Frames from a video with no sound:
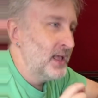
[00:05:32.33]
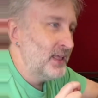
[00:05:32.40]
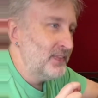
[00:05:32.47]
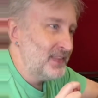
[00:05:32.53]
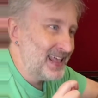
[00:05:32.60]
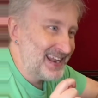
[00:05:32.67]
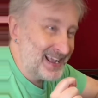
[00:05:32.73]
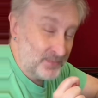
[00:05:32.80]

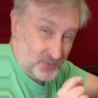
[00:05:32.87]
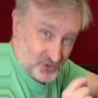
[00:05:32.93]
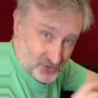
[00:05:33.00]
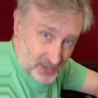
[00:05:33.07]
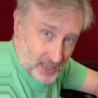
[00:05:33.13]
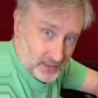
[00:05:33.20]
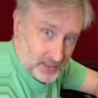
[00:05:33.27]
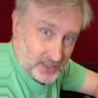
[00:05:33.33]
that I'm
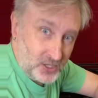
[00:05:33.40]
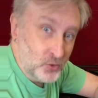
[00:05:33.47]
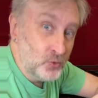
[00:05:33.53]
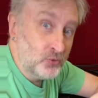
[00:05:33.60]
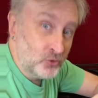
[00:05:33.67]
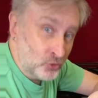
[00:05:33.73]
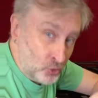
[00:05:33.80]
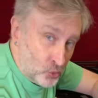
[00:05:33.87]
selling you
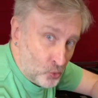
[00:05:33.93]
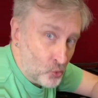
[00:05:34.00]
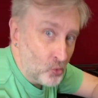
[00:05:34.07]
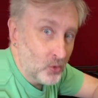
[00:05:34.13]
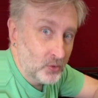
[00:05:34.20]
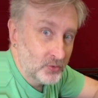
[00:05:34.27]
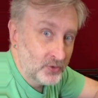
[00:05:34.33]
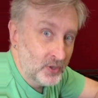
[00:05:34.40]

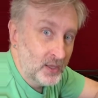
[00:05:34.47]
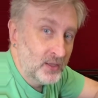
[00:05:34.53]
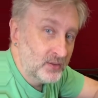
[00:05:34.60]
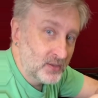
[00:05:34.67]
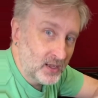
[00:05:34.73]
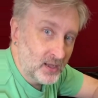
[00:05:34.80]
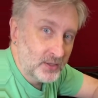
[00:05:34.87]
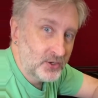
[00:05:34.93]
tools
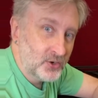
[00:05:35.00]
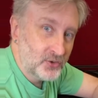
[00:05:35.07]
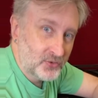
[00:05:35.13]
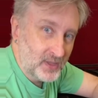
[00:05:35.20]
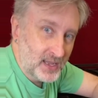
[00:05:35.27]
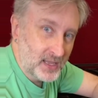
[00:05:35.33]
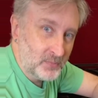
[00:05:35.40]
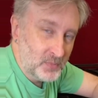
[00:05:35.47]
to
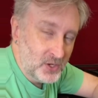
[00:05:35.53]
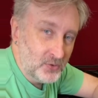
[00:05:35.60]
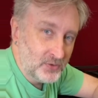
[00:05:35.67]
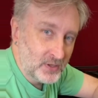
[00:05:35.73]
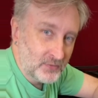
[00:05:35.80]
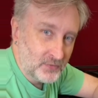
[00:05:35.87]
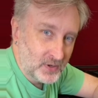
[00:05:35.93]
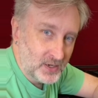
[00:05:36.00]
understand music
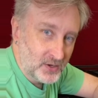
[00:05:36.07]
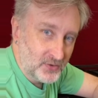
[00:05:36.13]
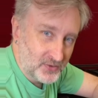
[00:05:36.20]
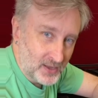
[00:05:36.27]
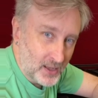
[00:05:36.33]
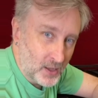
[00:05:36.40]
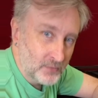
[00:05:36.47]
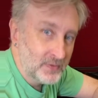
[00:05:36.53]
for
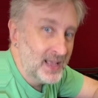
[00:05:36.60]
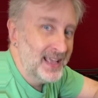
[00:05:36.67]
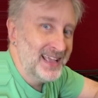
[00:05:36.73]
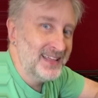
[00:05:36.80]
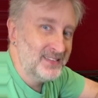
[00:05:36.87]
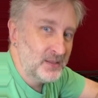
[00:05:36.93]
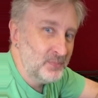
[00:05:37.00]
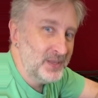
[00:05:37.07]
yourself and
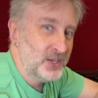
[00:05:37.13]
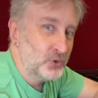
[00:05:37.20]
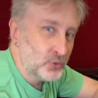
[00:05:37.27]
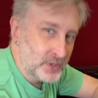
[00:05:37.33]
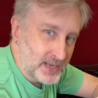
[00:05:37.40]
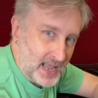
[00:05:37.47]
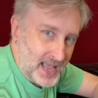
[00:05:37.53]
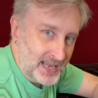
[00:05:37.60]
to be
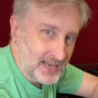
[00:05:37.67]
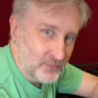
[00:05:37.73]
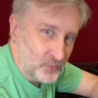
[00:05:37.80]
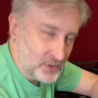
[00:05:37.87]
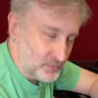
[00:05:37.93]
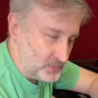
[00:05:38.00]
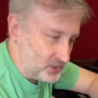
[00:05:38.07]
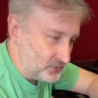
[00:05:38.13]
creative with
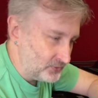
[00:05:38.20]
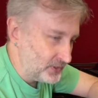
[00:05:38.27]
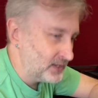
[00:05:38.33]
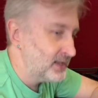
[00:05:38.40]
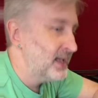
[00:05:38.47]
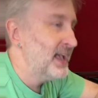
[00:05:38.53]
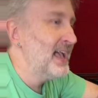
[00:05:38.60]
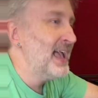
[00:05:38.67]
music
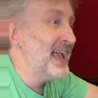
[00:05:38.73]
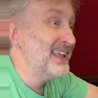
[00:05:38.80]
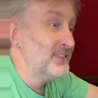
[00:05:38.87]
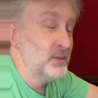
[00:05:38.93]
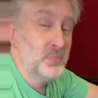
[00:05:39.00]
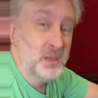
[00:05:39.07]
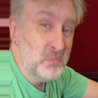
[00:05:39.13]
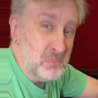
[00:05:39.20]
and to
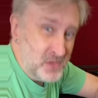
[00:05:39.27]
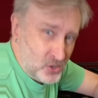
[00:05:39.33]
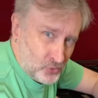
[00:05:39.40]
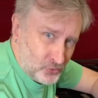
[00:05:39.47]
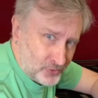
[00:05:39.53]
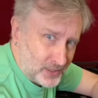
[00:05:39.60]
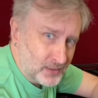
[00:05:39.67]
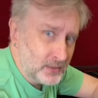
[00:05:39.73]
be
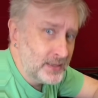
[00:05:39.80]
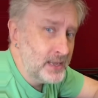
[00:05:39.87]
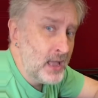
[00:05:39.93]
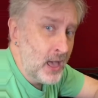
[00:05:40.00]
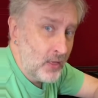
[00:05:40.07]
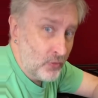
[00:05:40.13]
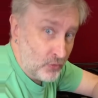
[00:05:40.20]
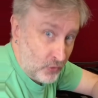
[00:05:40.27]
musically
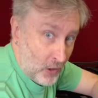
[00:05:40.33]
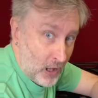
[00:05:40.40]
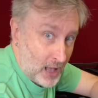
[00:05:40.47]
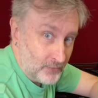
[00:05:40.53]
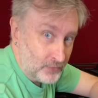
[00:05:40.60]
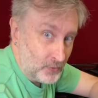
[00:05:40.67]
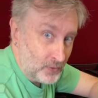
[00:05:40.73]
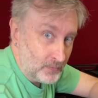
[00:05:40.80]

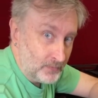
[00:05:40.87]
thoughtful.